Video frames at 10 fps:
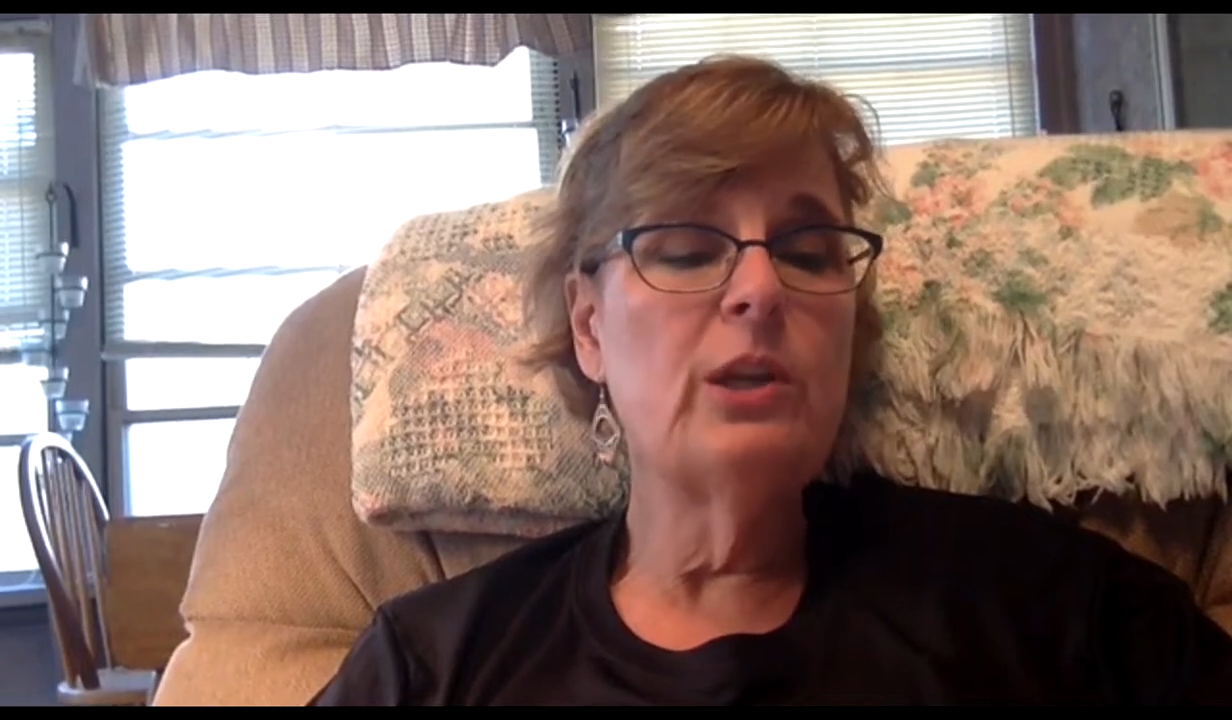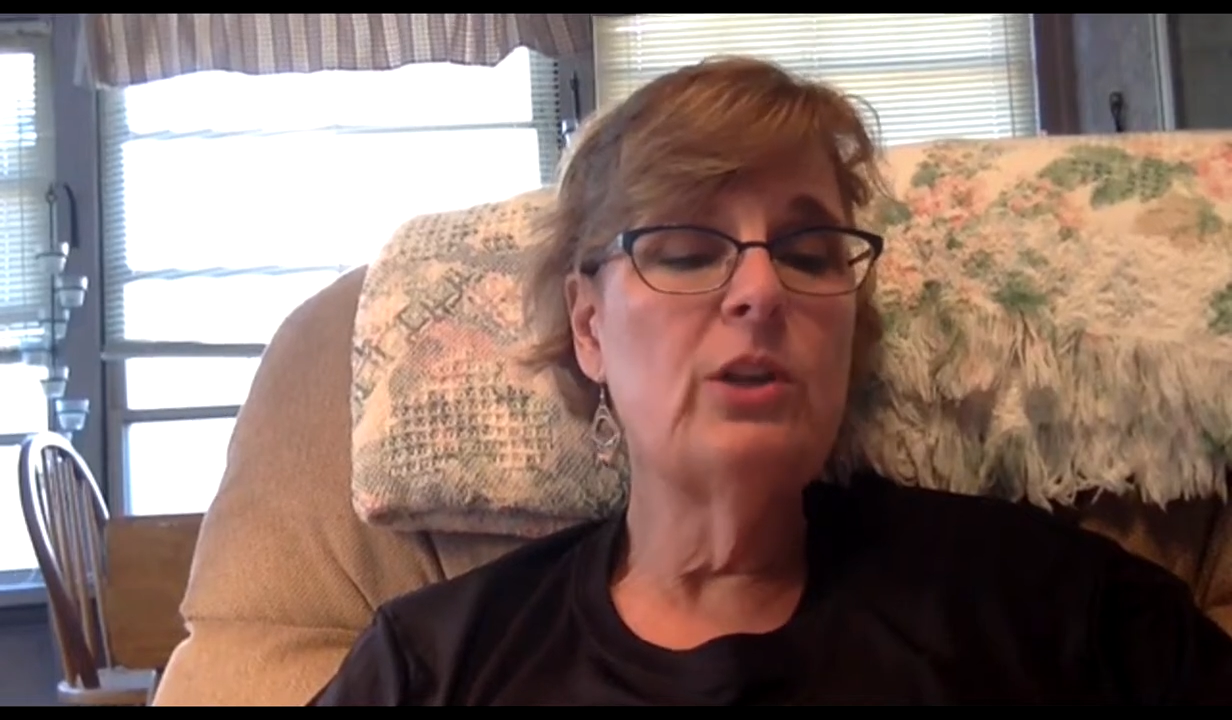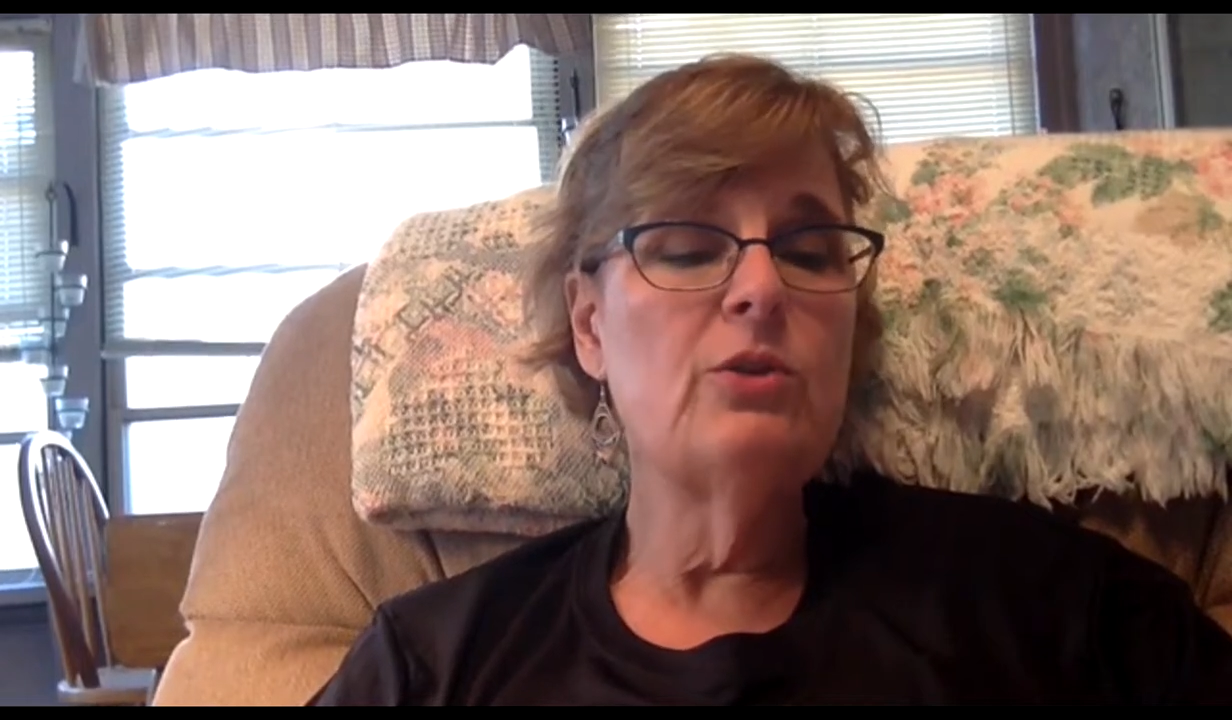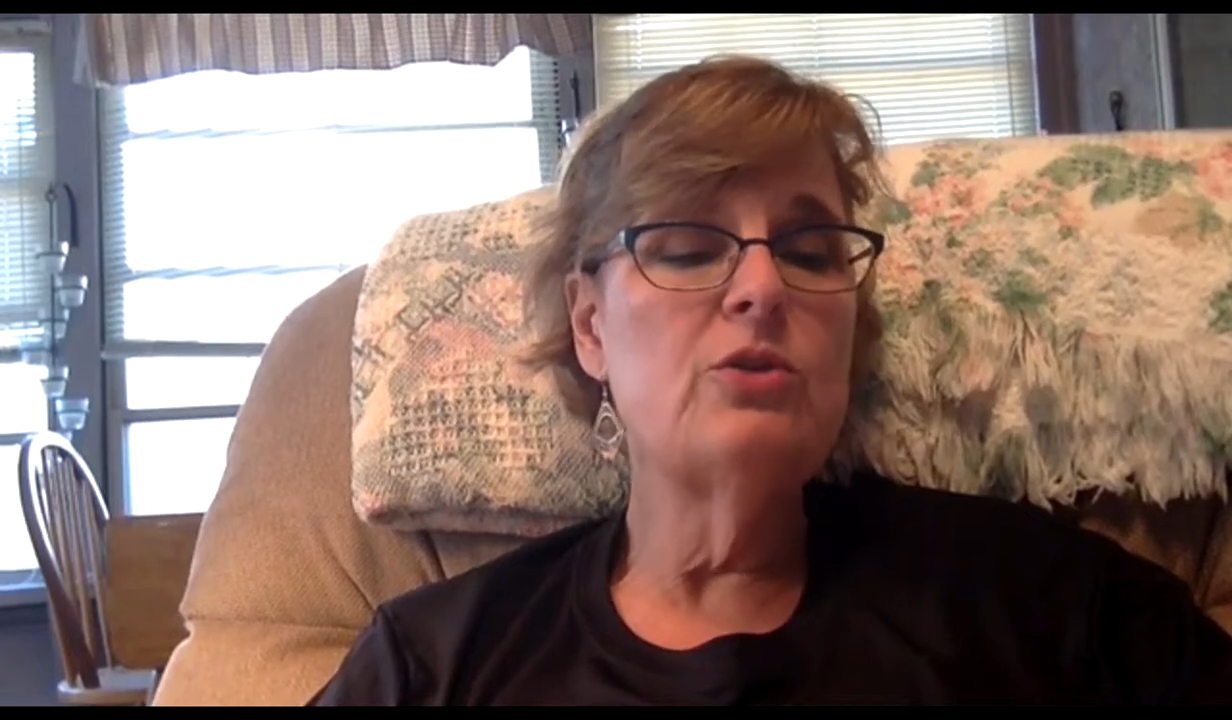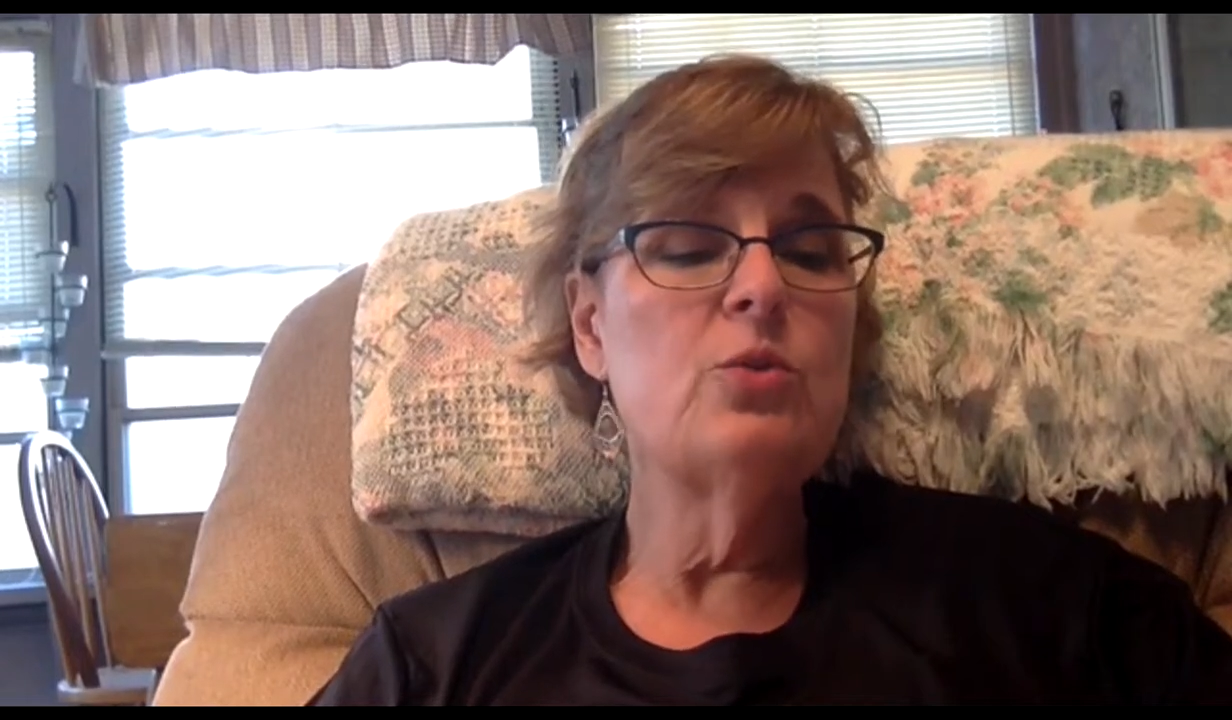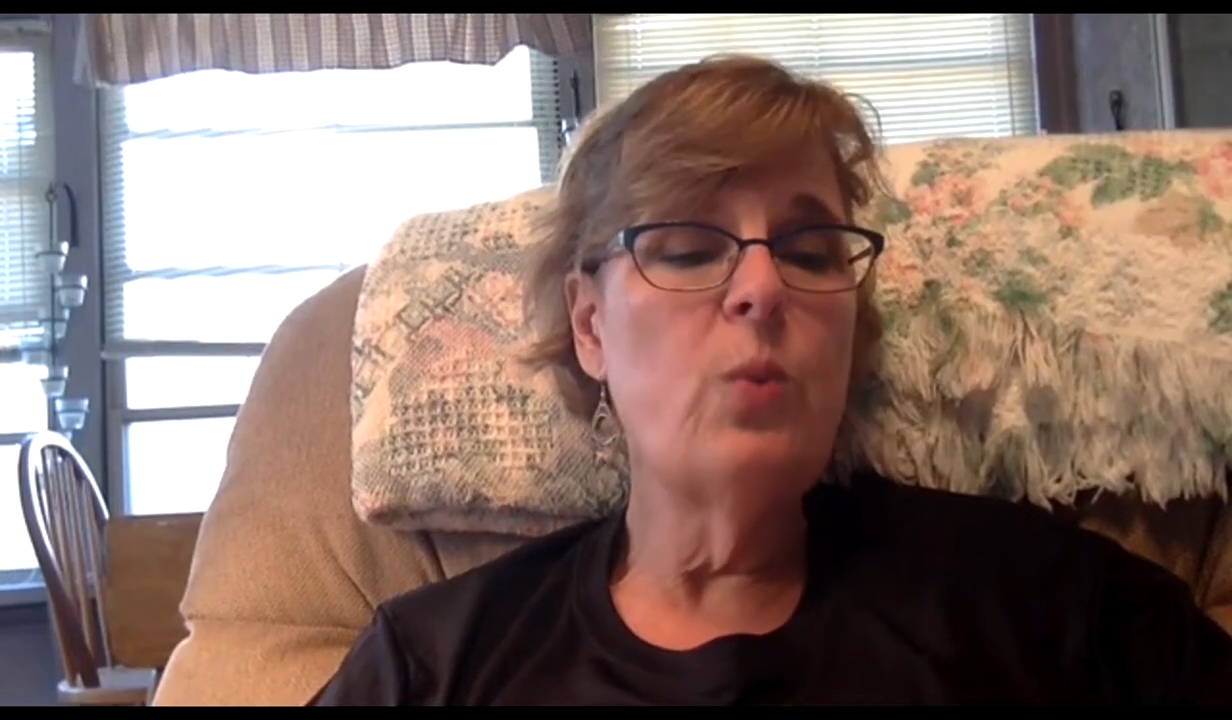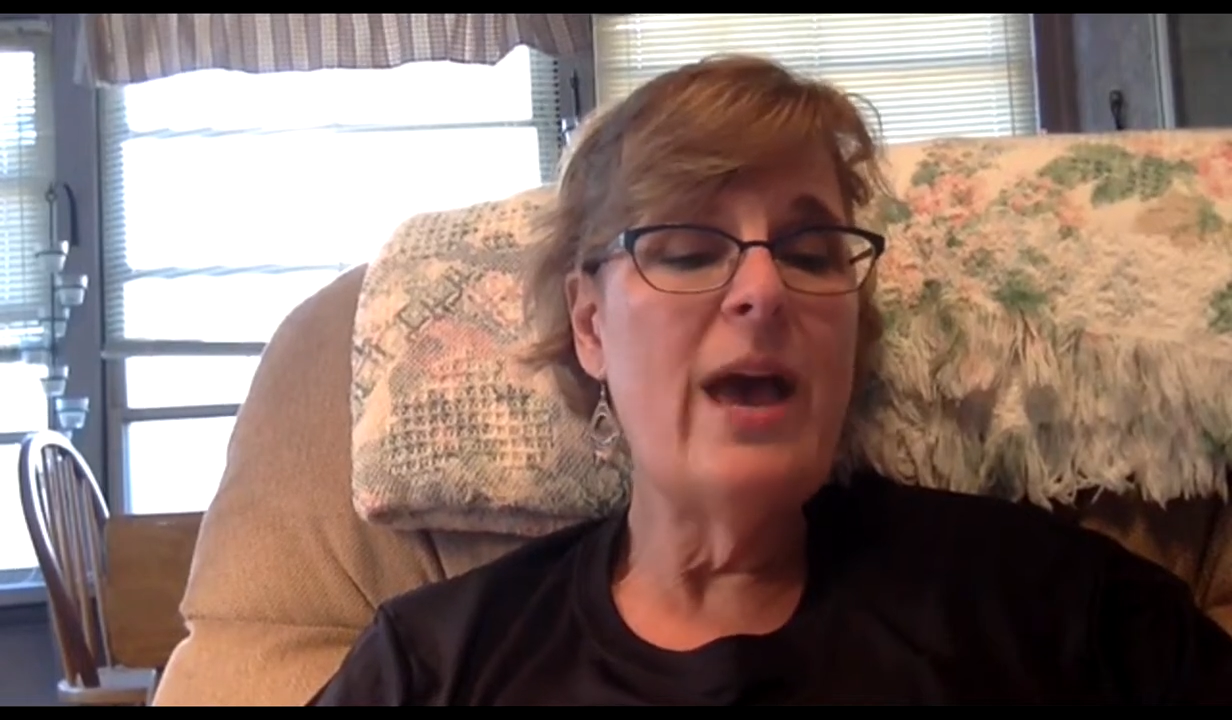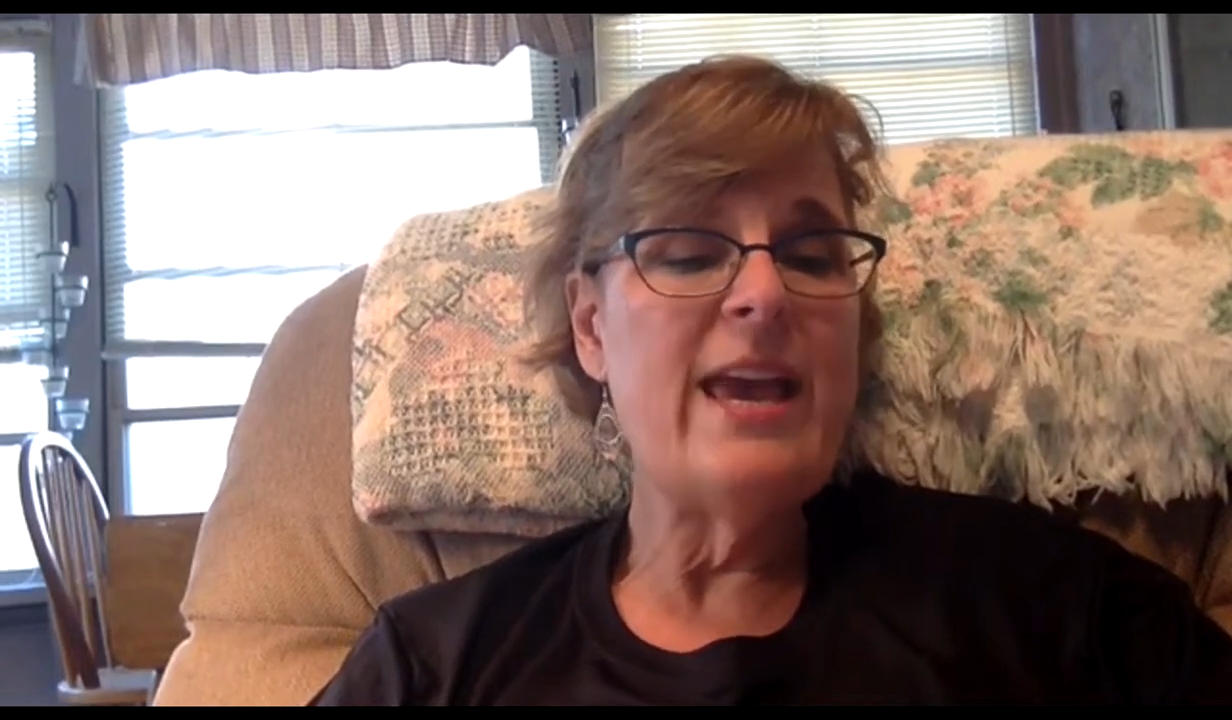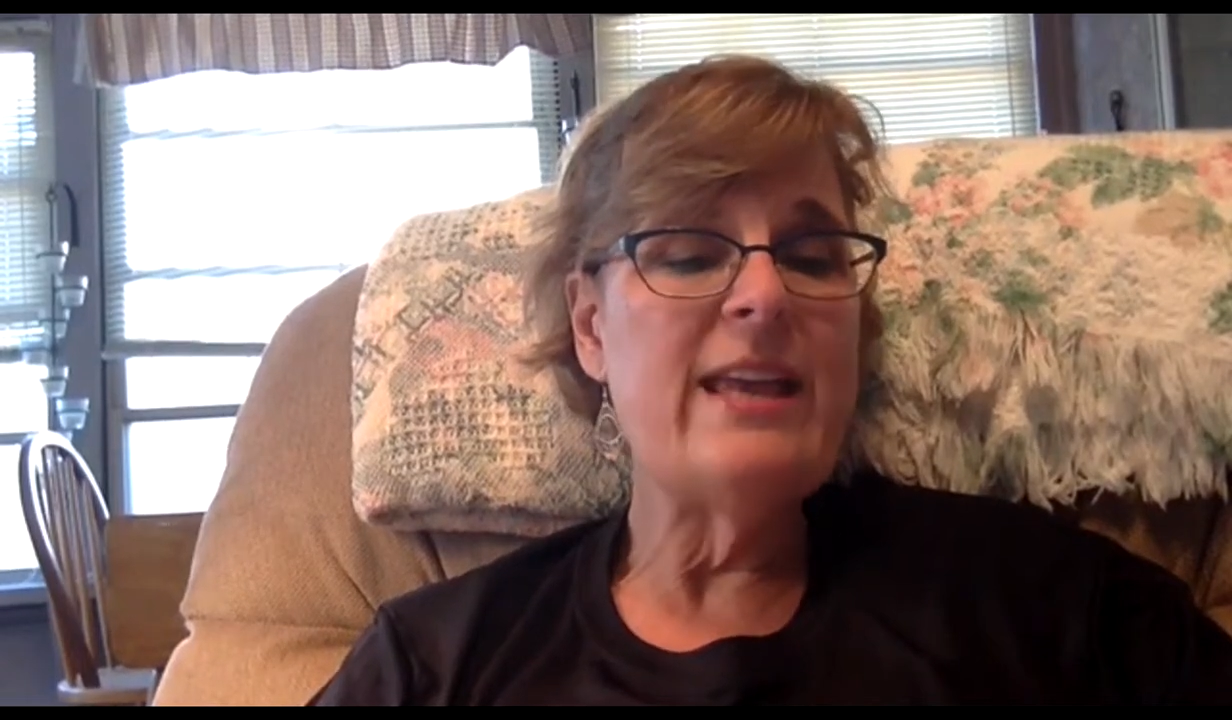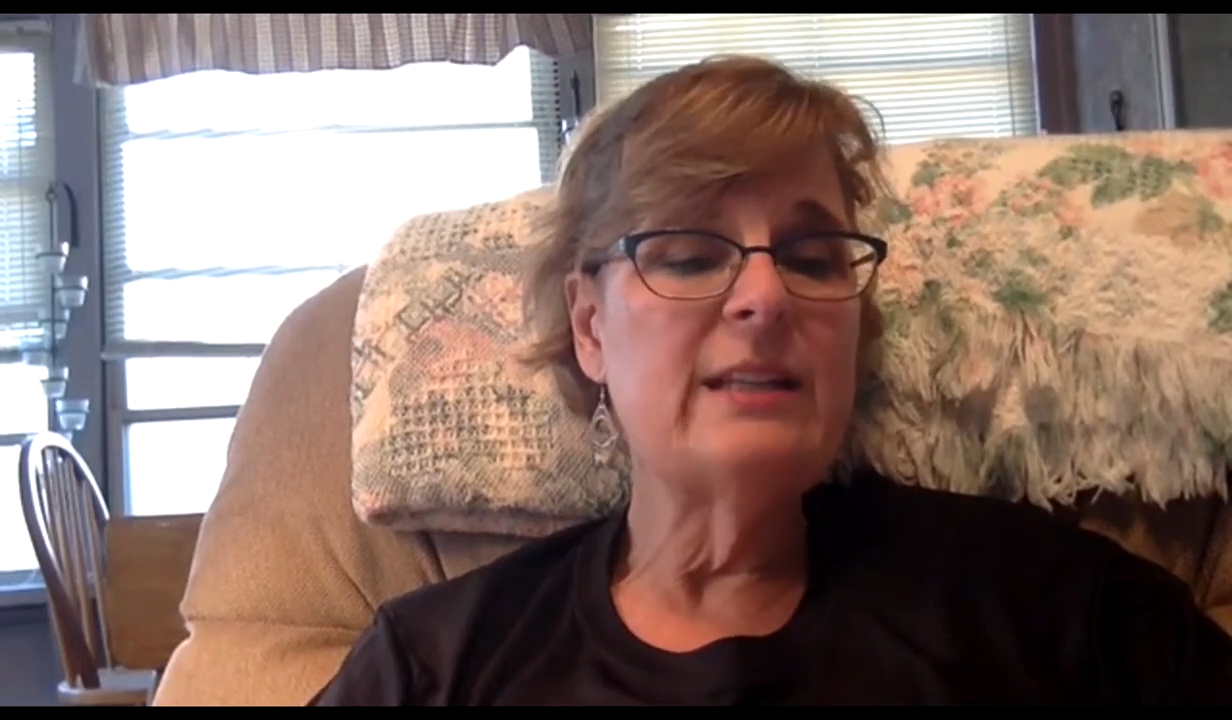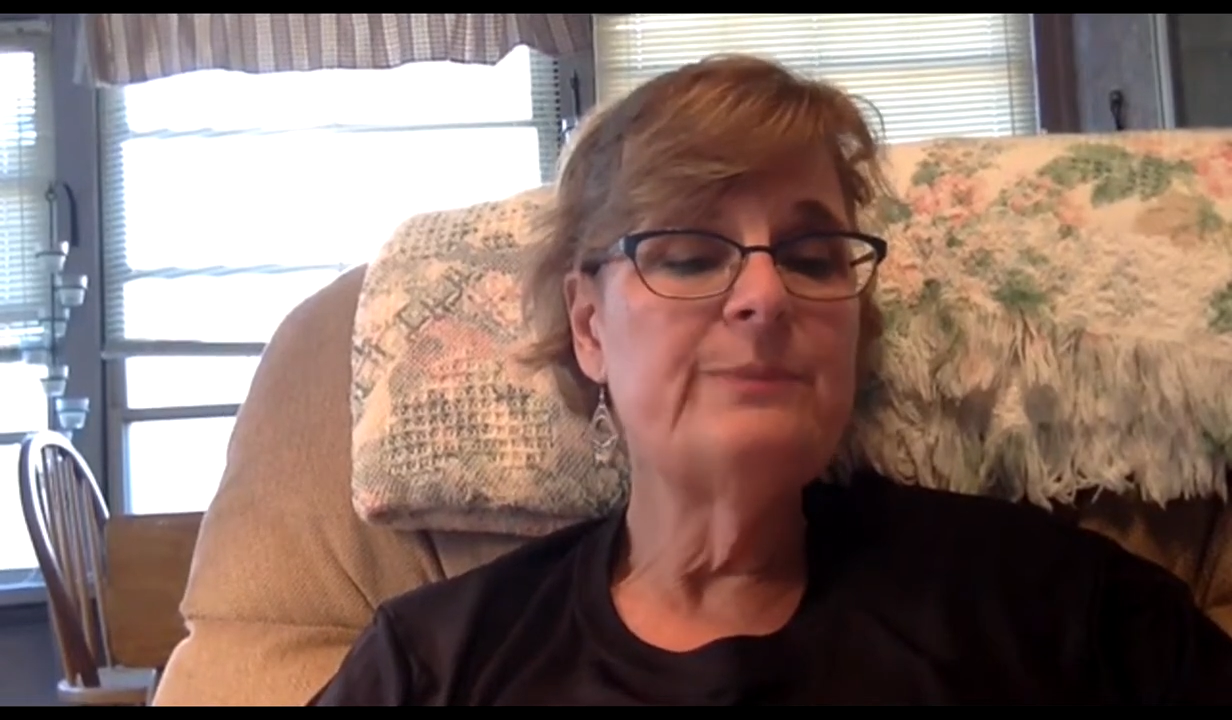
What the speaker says: you lose weight.